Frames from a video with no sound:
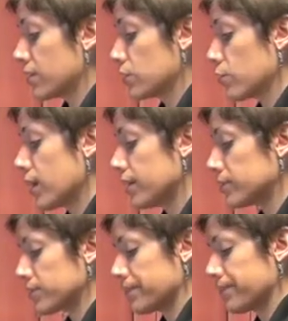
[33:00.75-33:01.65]
as
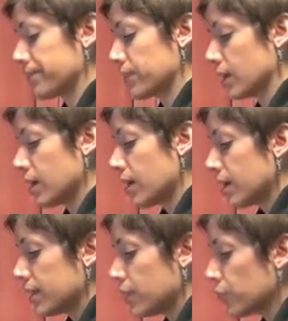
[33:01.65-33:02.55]
well.
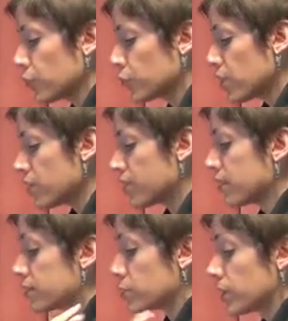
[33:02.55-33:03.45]
Now, of course, one of the
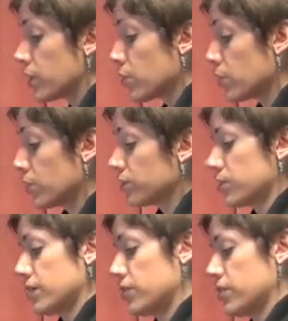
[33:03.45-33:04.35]
things that we know most
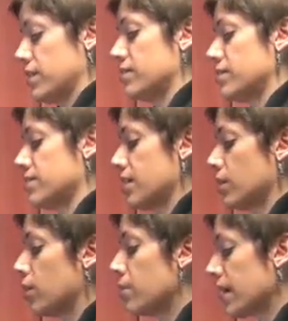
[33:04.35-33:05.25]
about cheetahs is that
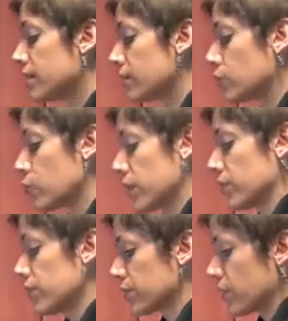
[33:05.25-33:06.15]
they're amazing
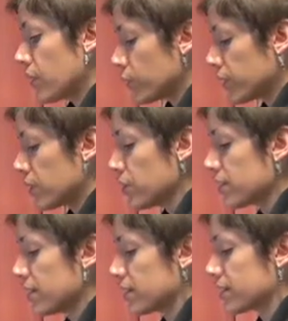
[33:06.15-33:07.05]
runners. We know that
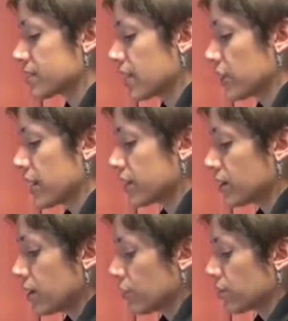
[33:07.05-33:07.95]
they can accelerate
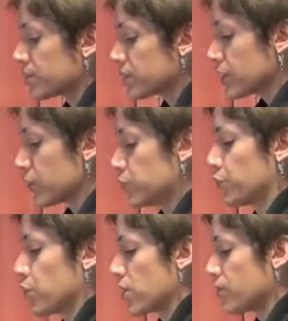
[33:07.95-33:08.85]
from 0 to
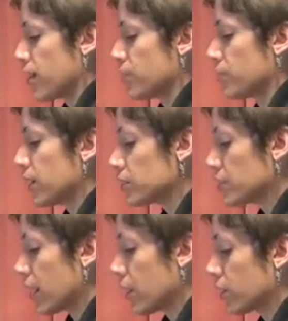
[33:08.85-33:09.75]
45 miles
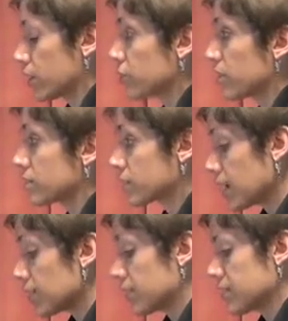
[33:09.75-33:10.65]
per hour in just a
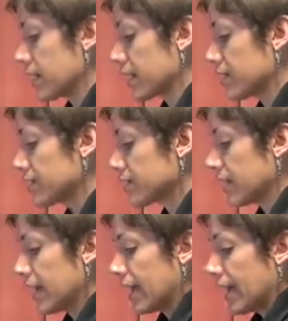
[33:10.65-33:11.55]
couple of seconds,
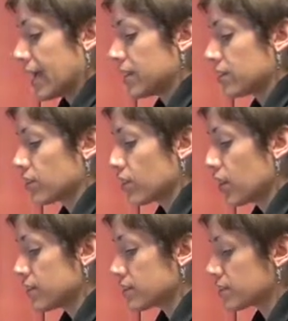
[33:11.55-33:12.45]
and their
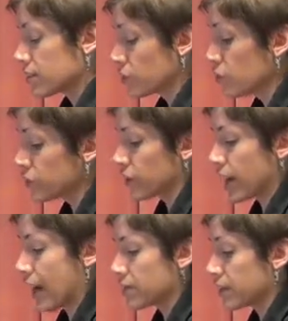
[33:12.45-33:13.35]
hunts usually are
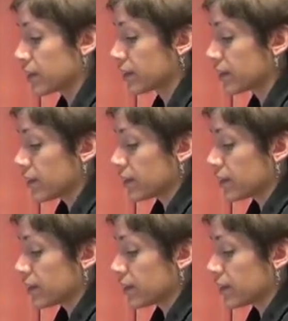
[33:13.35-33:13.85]
happening